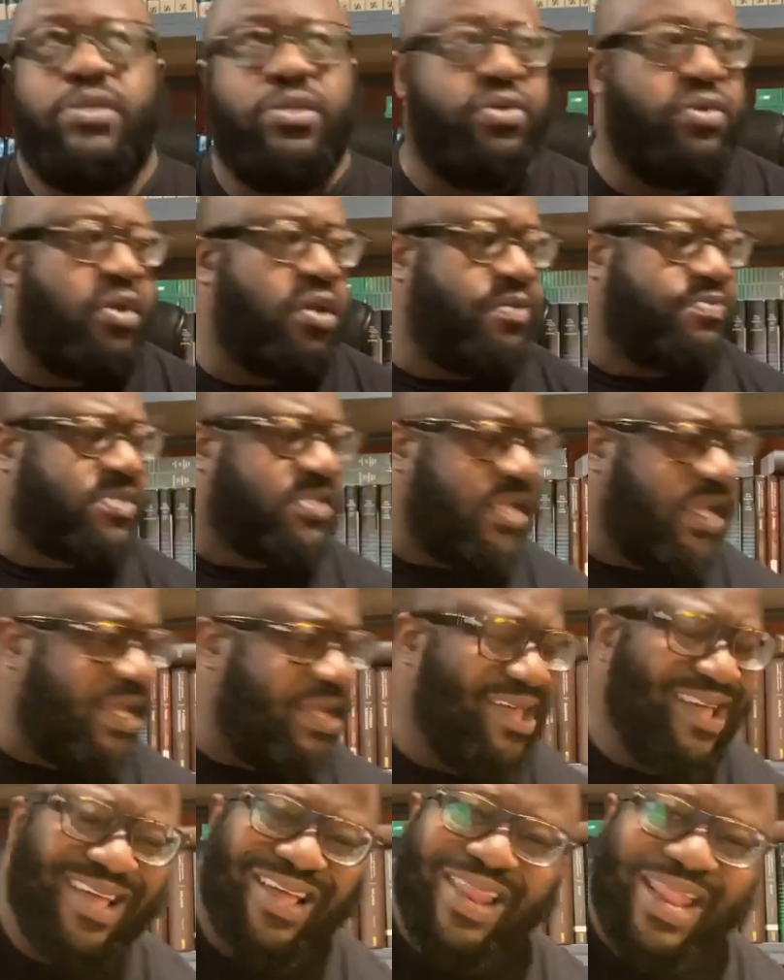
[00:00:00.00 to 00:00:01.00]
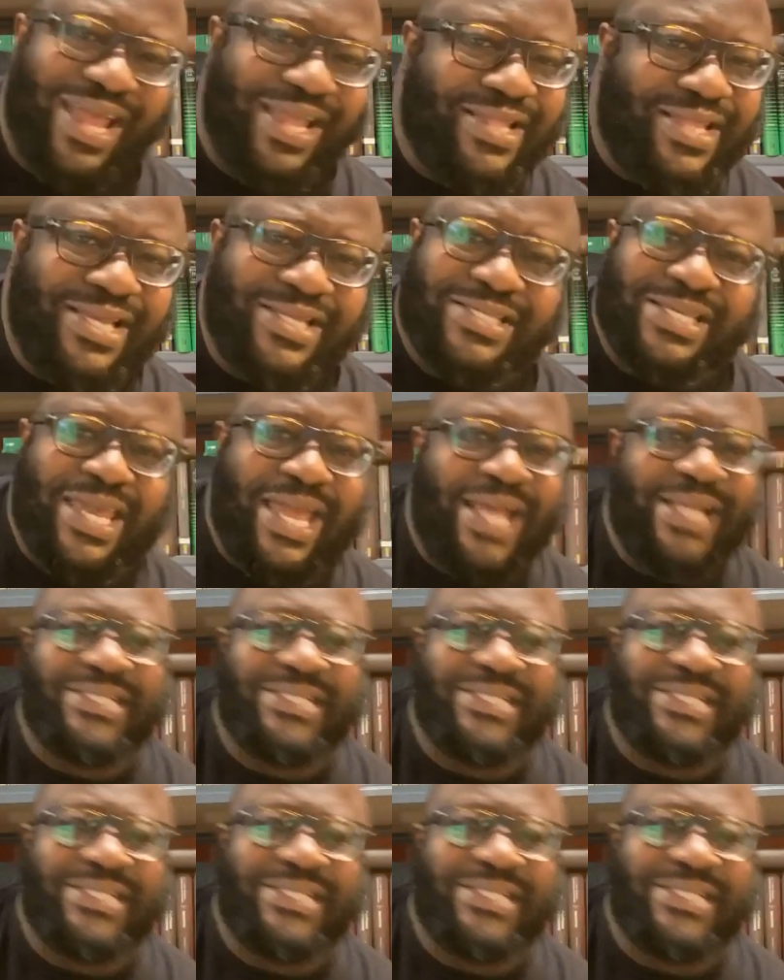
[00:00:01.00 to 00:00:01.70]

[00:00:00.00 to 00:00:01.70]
You know what I'm saying? Like these cats